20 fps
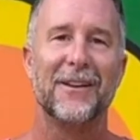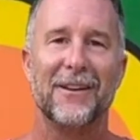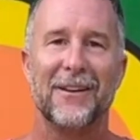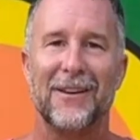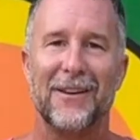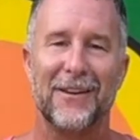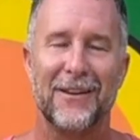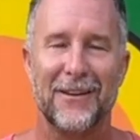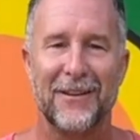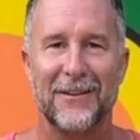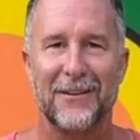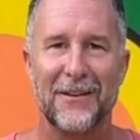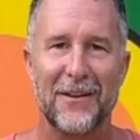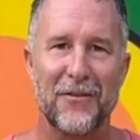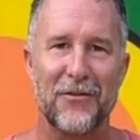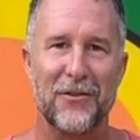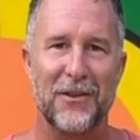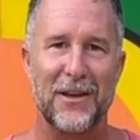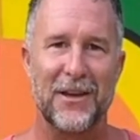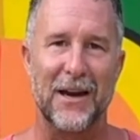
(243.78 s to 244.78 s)
in
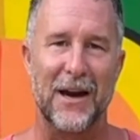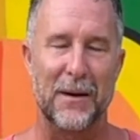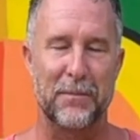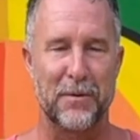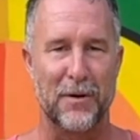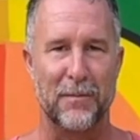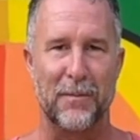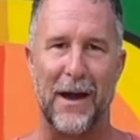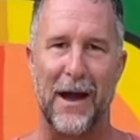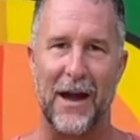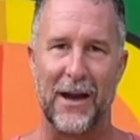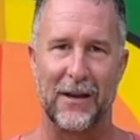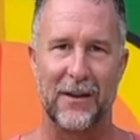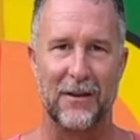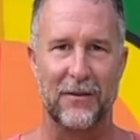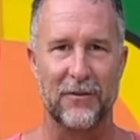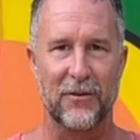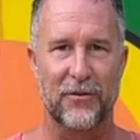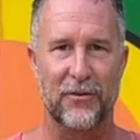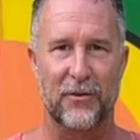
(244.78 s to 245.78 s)
the upper back,
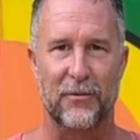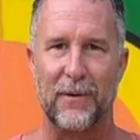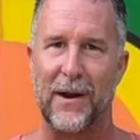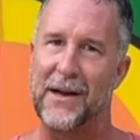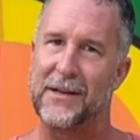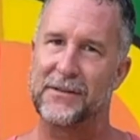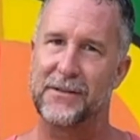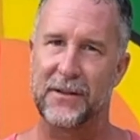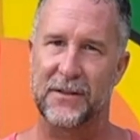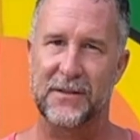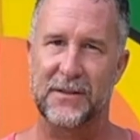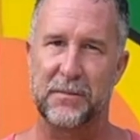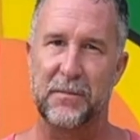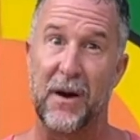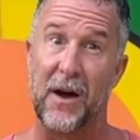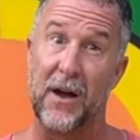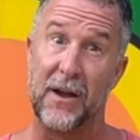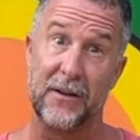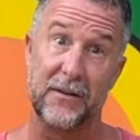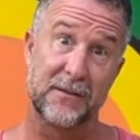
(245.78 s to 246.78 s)
in the thoracic
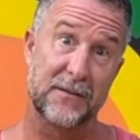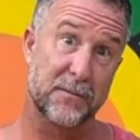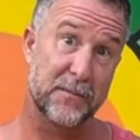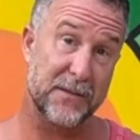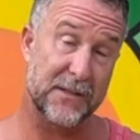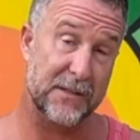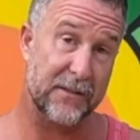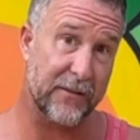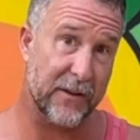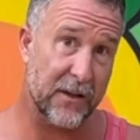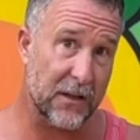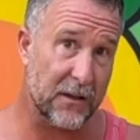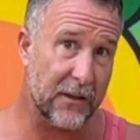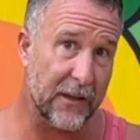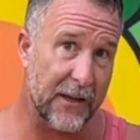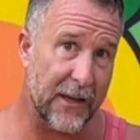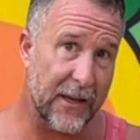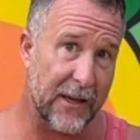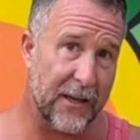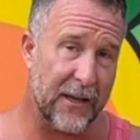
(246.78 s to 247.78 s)
spine
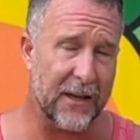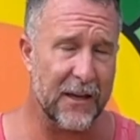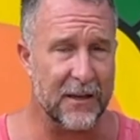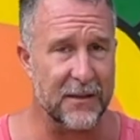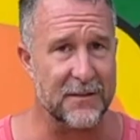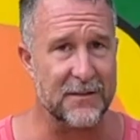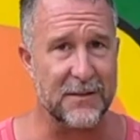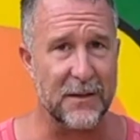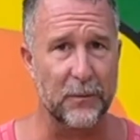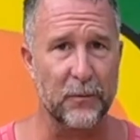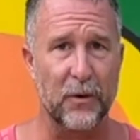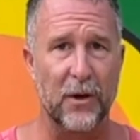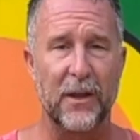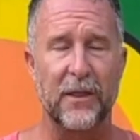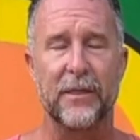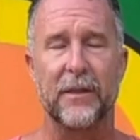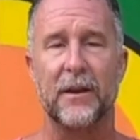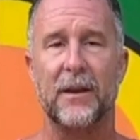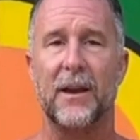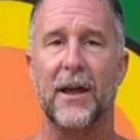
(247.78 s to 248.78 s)
specifically, and somewhat
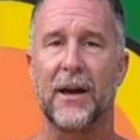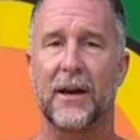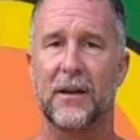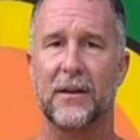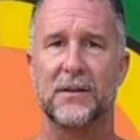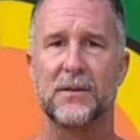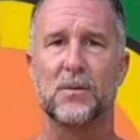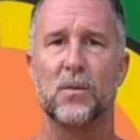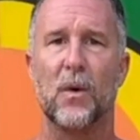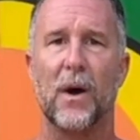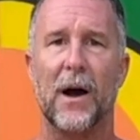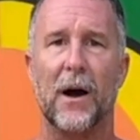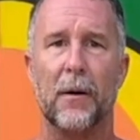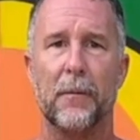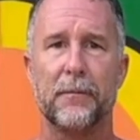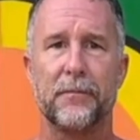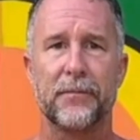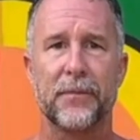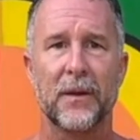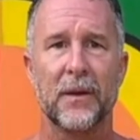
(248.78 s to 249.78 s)
the neck as well.
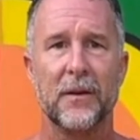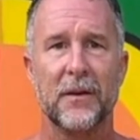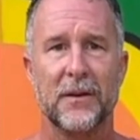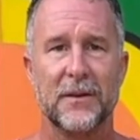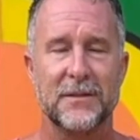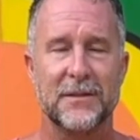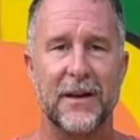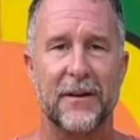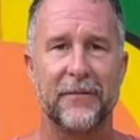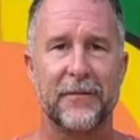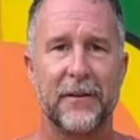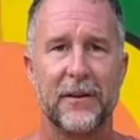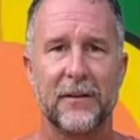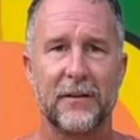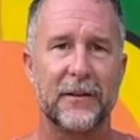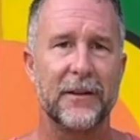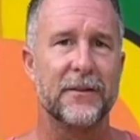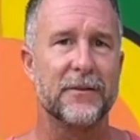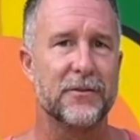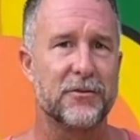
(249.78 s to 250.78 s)

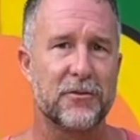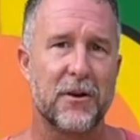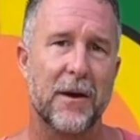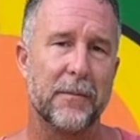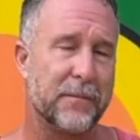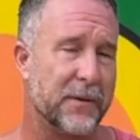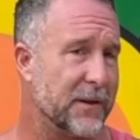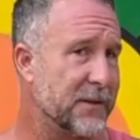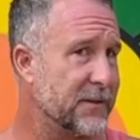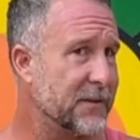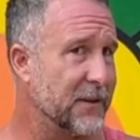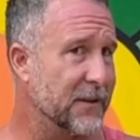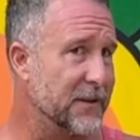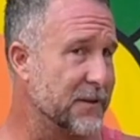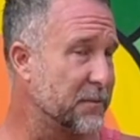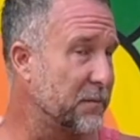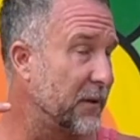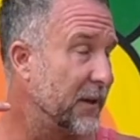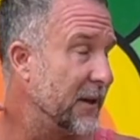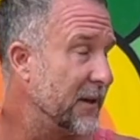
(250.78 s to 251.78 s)
Definitely the trapezius
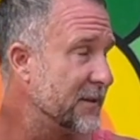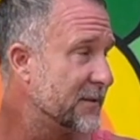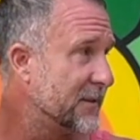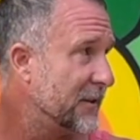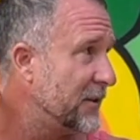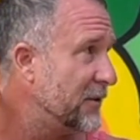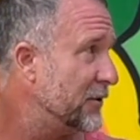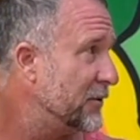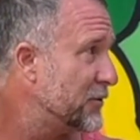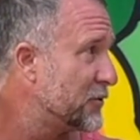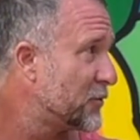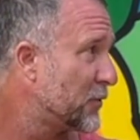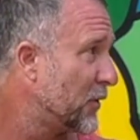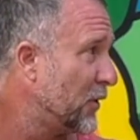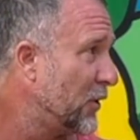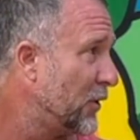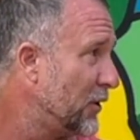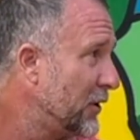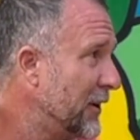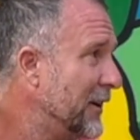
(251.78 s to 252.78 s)
plays a huge
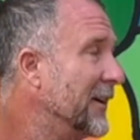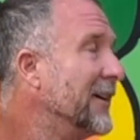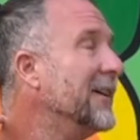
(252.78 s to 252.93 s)
role